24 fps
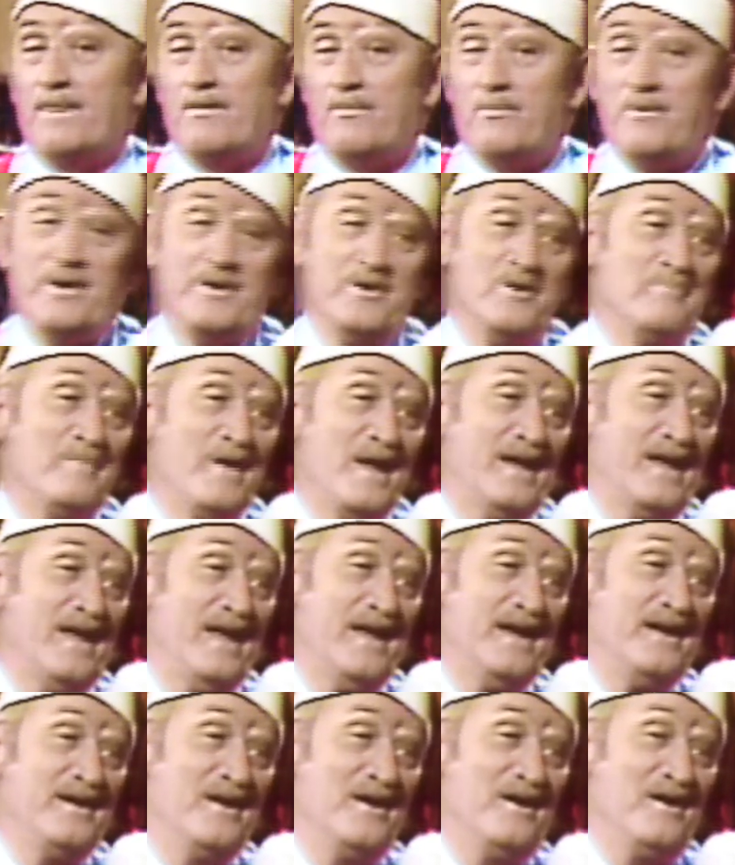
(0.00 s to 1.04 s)
when you make
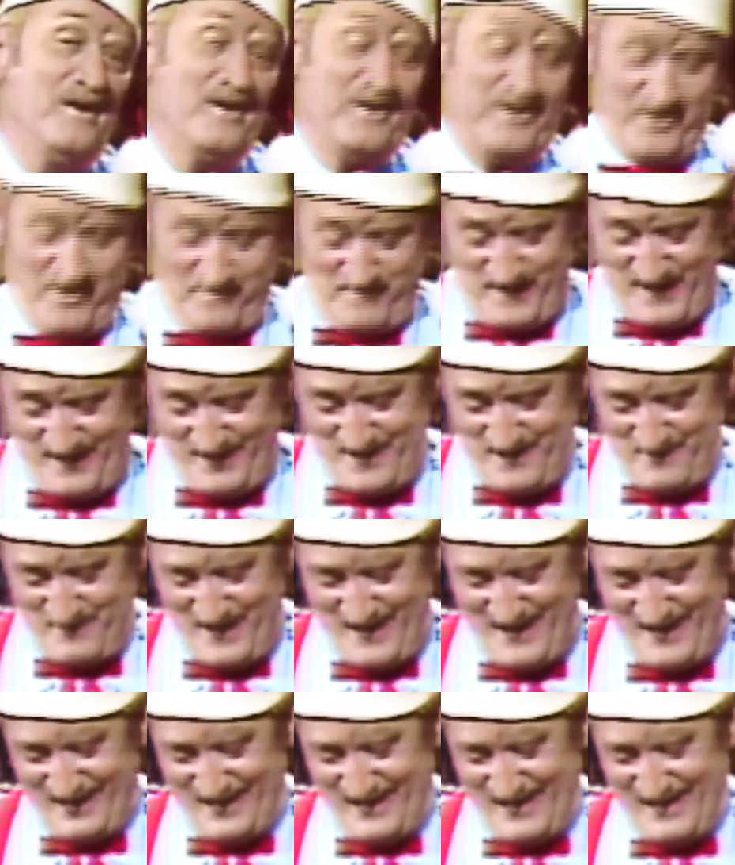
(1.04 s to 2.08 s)
eggnog, you beat them
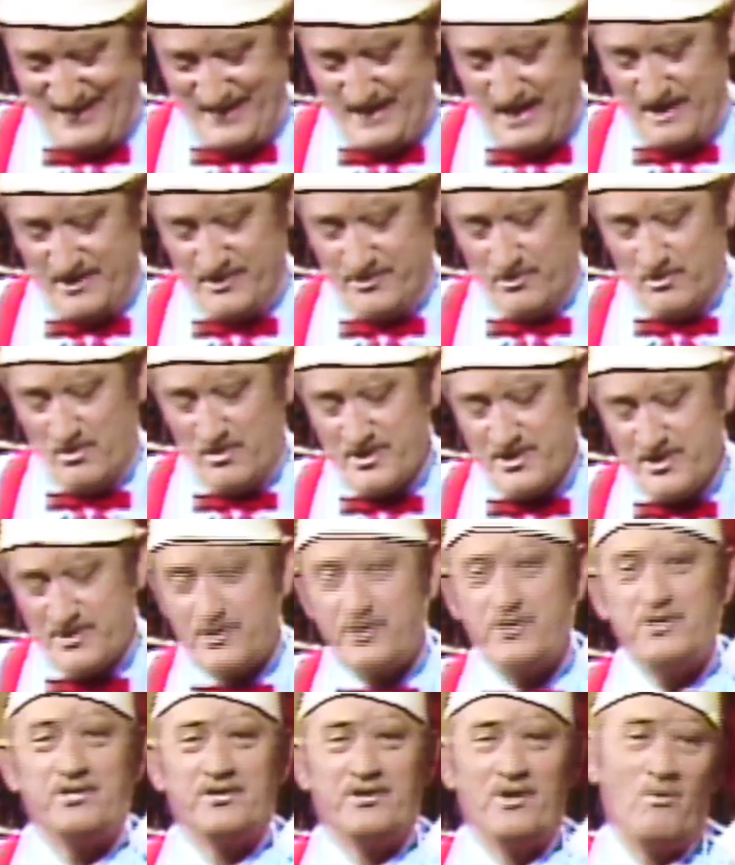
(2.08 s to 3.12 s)
egg like that too, only you
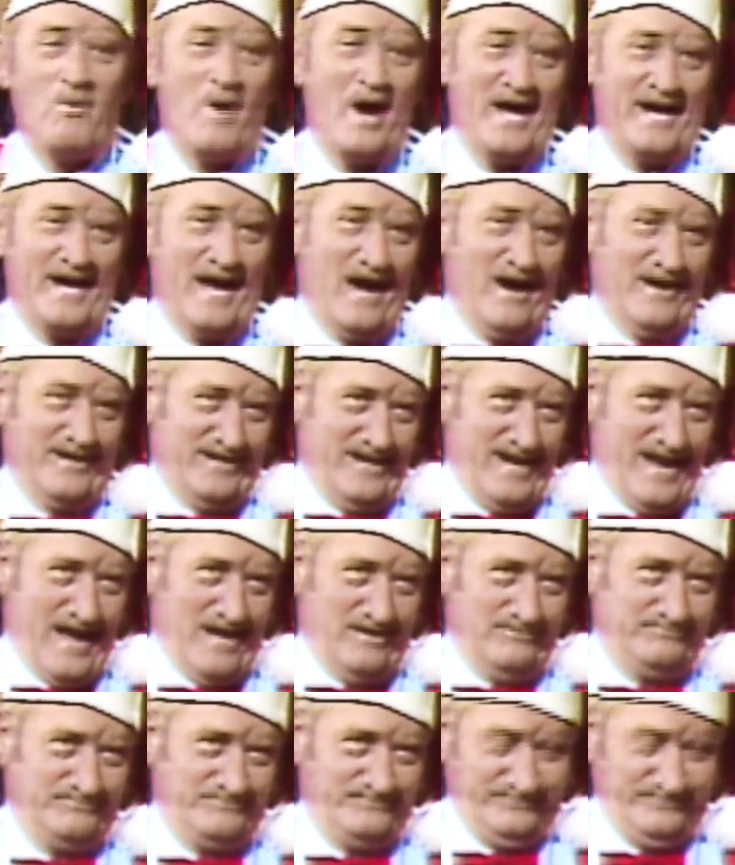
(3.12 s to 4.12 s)
took the white out of that.